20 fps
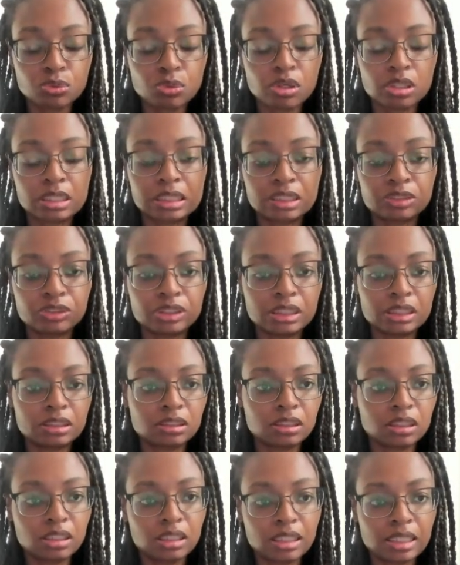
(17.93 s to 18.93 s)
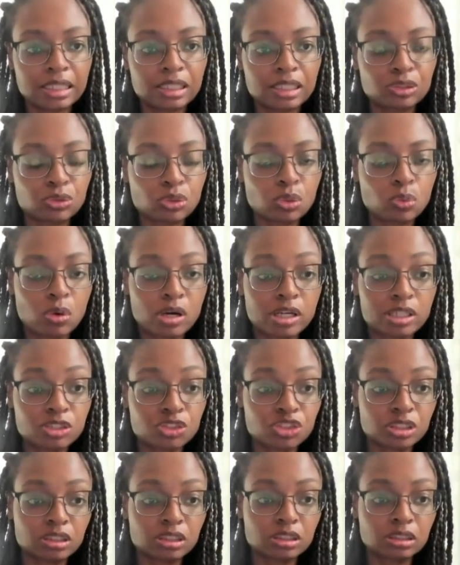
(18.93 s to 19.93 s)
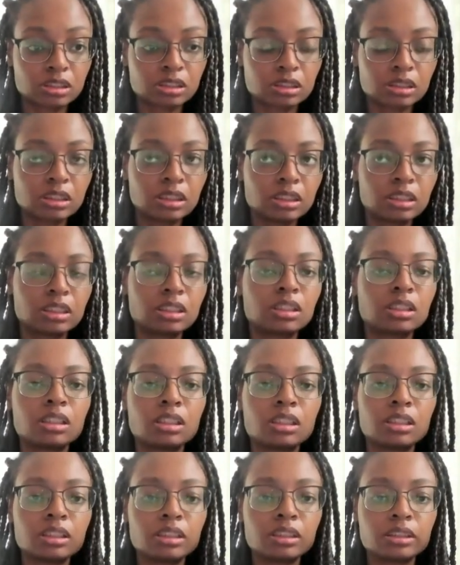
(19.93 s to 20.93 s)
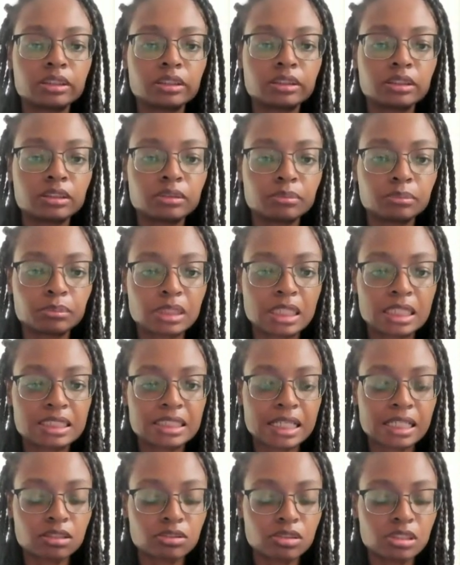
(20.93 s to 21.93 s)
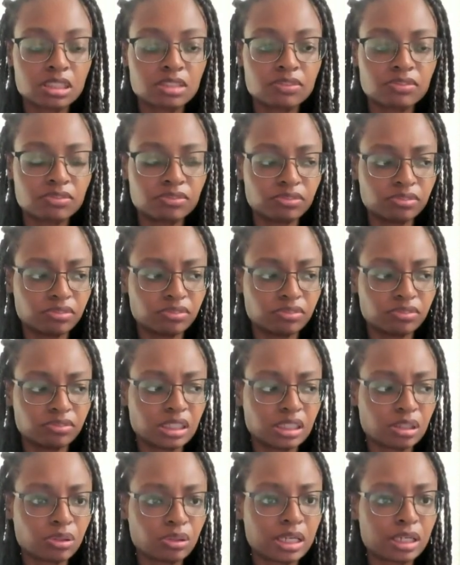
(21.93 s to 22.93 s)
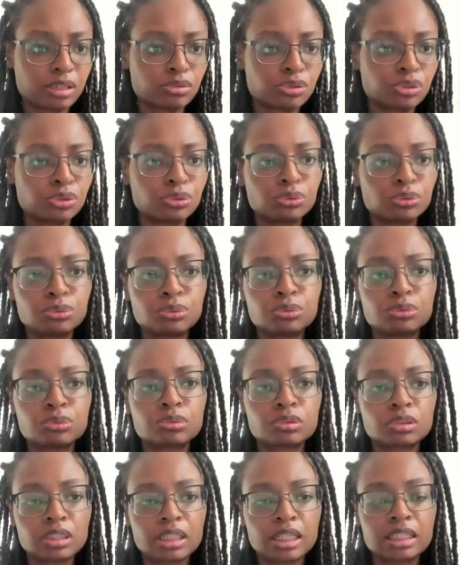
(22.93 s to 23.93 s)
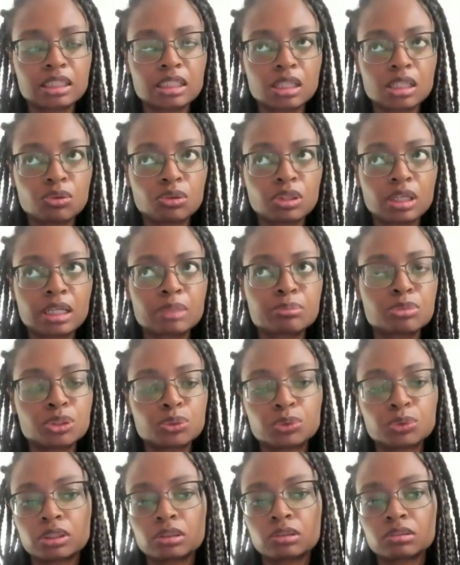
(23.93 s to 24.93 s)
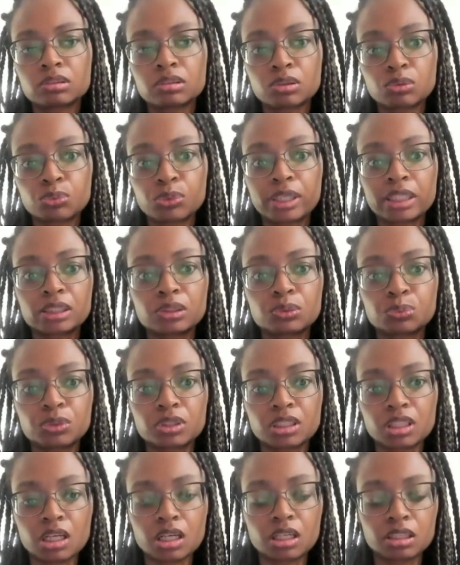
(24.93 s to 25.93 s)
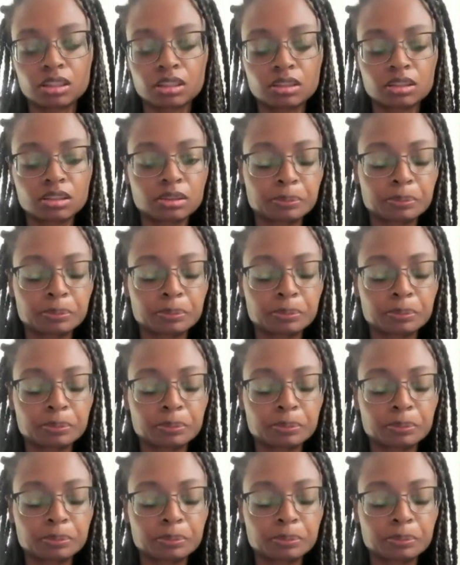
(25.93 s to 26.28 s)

hearing and are watching. But I titled this video, "How Do I Know I'm Doing Right with God?"